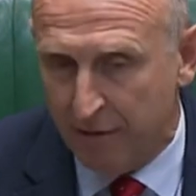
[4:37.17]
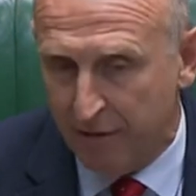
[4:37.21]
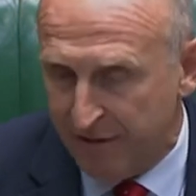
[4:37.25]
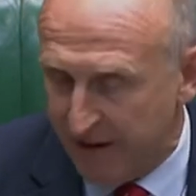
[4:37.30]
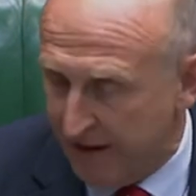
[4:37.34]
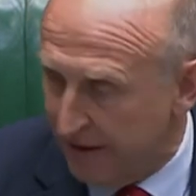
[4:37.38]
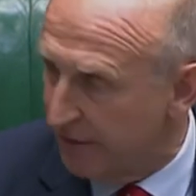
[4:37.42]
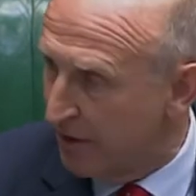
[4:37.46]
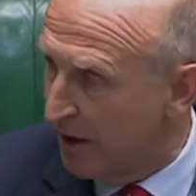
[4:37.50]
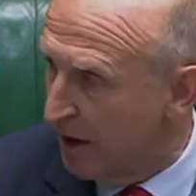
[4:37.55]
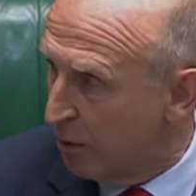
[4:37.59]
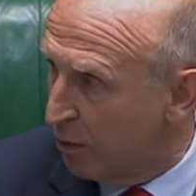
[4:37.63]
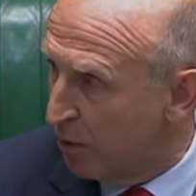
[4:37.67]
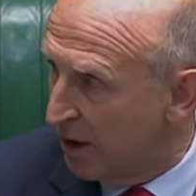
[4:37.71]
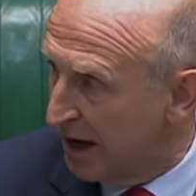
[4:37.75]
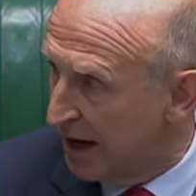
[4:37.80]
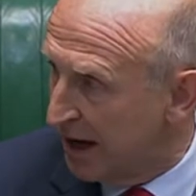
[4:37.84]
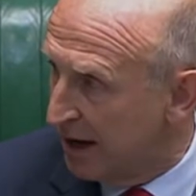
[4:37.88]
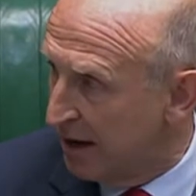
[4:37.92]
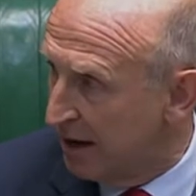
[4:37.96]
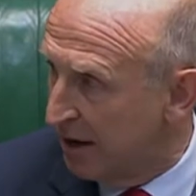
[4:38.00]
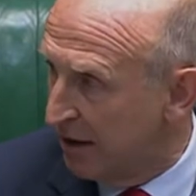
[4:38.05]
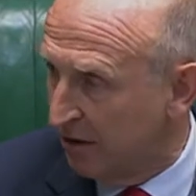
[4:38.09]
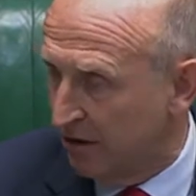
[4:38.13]
found their
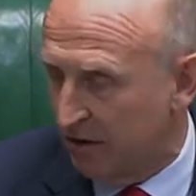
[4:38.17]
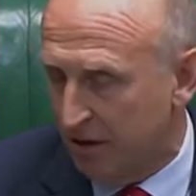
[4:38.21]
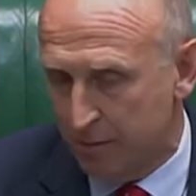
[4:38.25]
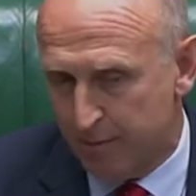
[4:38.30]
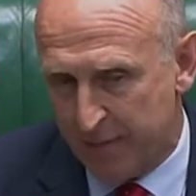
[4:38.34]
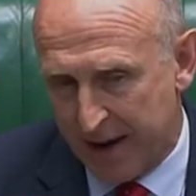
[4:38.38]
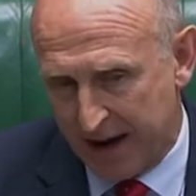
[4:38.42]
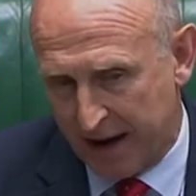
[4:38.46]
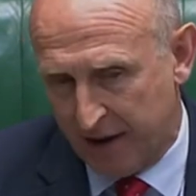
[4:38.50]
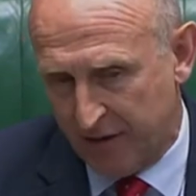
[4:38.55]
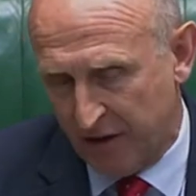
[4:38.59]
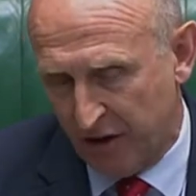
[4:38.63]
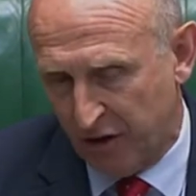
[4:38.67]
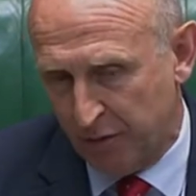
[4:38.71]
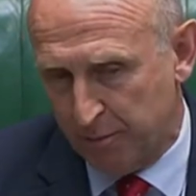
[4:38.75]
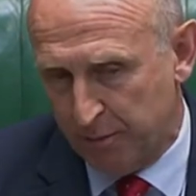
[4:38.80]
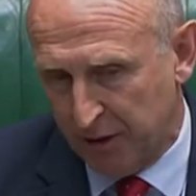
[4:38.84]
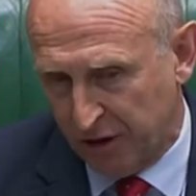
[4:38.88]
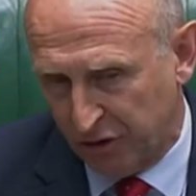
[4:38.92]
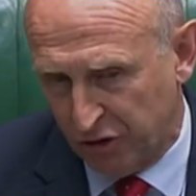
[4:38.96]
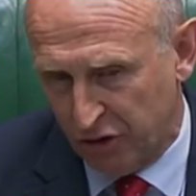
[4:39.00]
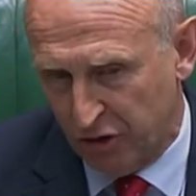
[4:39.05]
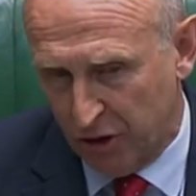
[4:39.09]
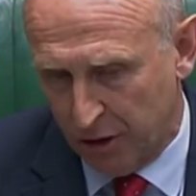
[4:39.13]
way to the back of
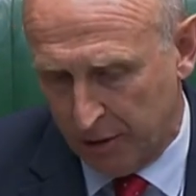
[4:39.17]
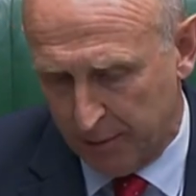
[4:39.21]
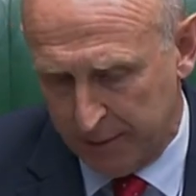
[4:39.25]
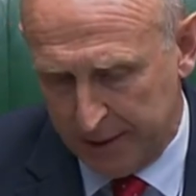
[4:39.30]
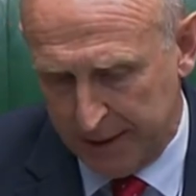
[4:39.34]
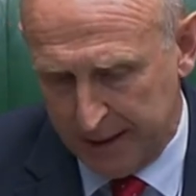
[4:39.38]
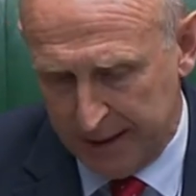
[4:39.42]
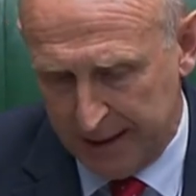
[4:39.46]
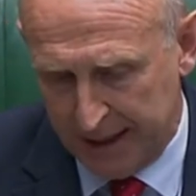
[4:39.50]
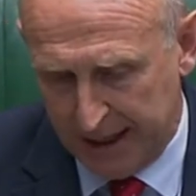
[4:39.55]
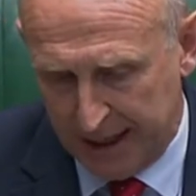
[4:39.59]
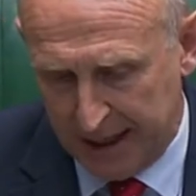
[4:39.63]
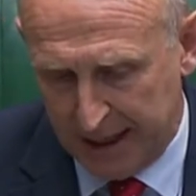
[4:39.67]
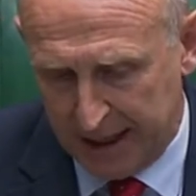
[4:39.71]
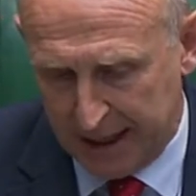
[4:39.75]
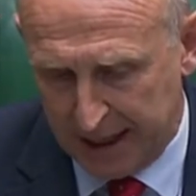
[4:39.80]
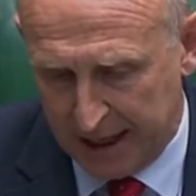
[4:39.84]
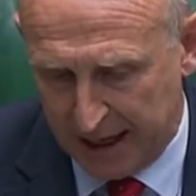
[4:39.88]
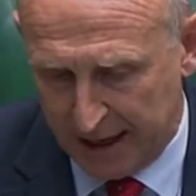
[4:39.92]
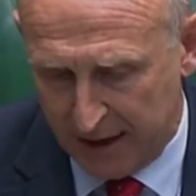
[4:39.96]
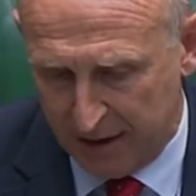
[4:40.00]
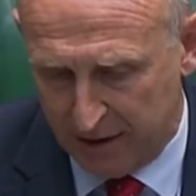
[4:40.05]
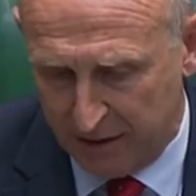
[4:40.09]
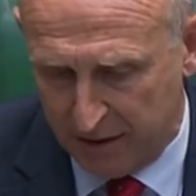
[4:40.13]
this bus stop in
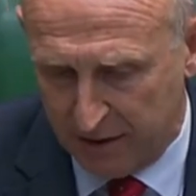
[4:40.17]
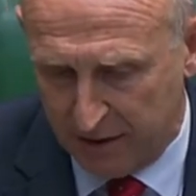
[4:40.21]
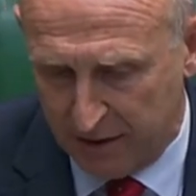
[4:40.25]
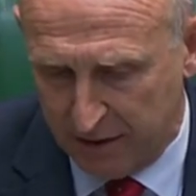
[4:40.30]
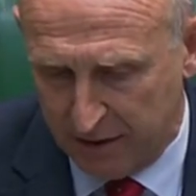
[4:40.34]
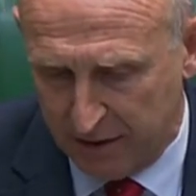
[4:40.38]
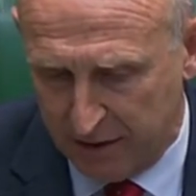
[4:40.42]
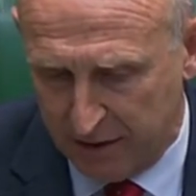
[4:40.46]
Kent?